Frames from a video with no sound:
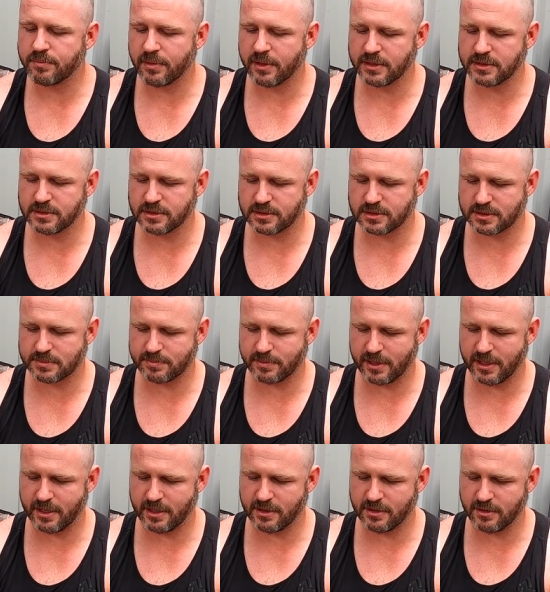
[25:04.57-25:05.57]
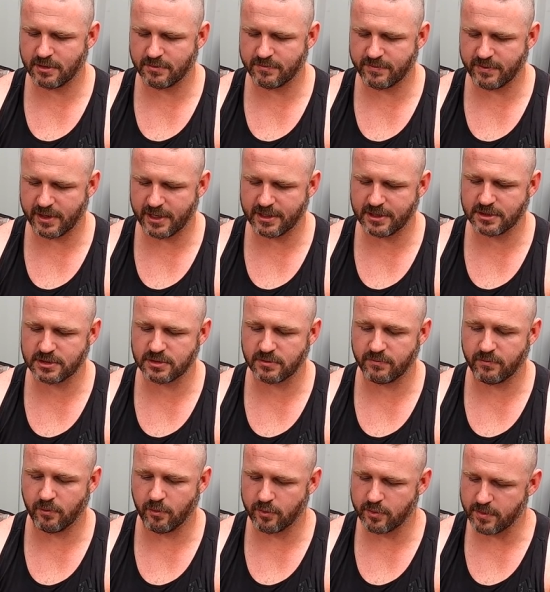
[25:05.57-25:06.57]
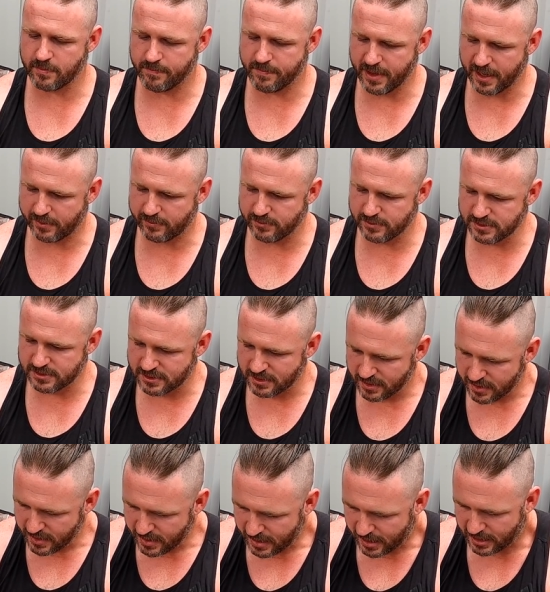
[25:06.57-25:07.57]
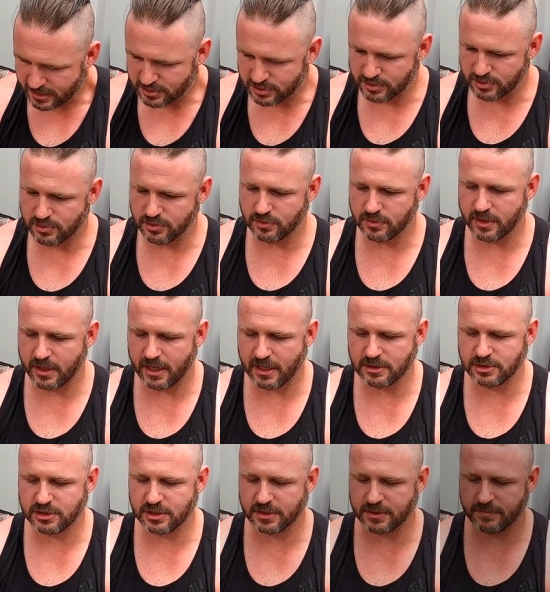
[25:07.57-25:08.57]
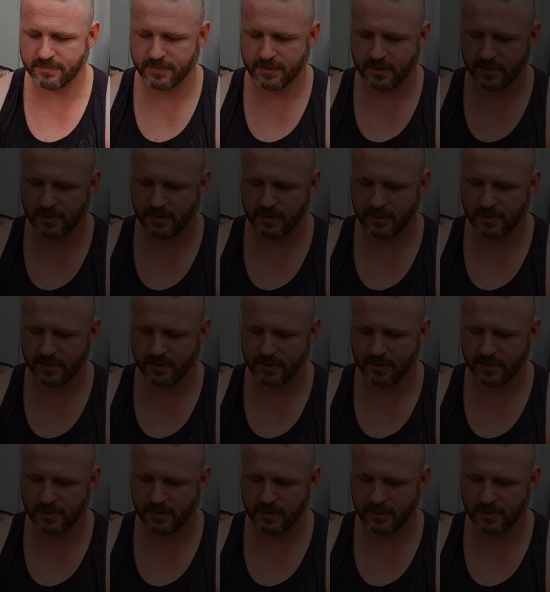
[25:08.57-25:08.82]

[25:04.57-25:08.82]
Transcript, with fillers: you please explain the advantage of walking backwards as you do your edging?